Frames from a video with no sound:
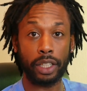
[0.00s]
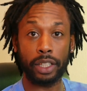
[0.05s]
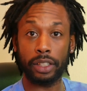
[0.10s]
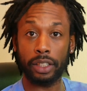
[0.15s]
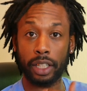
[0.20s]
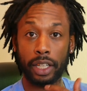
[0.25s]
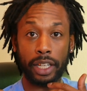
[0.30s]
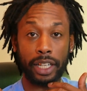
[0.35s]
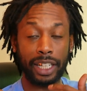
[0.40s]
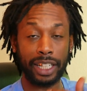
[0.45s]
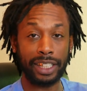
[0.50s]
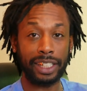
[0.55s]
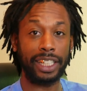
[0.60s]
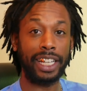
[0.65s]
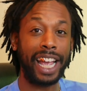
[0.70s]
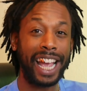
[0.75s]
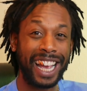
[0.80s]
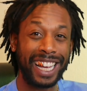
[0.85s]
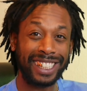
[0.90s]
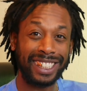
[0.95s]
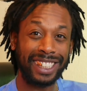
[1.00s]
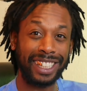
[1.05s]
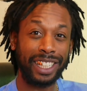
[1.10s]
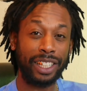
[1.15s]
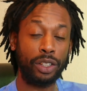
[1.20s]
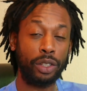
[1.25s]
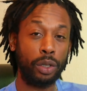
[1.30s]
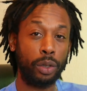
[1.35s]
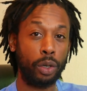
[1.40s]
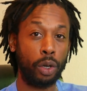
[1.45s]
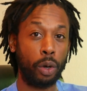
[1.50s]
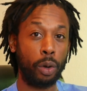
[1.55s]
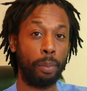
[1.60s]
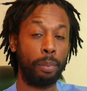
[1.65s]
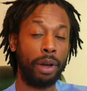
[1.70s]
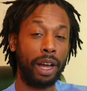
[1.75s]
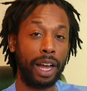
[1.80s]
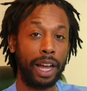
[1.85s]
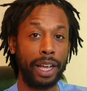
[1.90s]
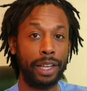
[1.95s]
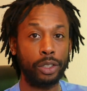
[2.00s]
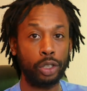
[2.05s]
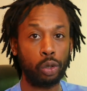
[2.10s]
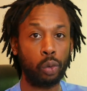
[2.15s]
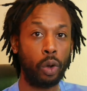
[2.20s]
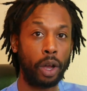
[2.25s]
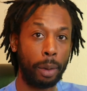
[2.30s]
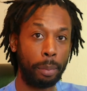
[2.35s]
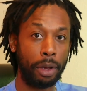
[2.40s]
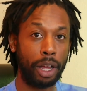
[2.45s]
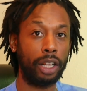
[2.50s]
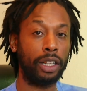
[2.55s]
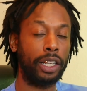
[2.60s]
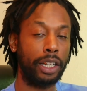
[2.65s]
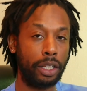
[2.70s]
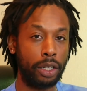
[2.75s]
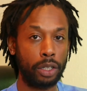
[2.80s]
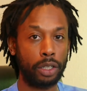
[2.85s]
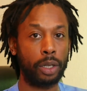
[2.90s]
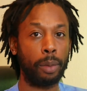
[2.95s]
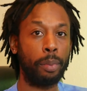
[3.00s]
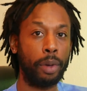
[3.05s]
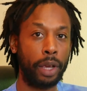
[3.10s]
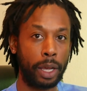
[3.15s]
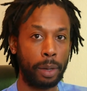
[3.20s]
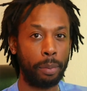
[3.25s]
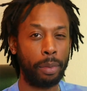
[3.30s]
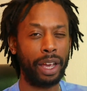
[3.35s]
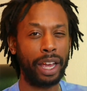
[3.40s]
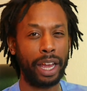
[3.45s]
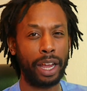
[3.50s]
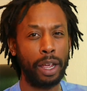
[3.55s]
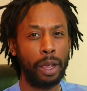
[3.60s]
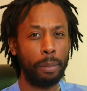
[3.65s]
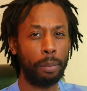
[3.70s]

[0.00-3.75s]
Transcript: It's an easy asset to go buy and swap out later to pay back.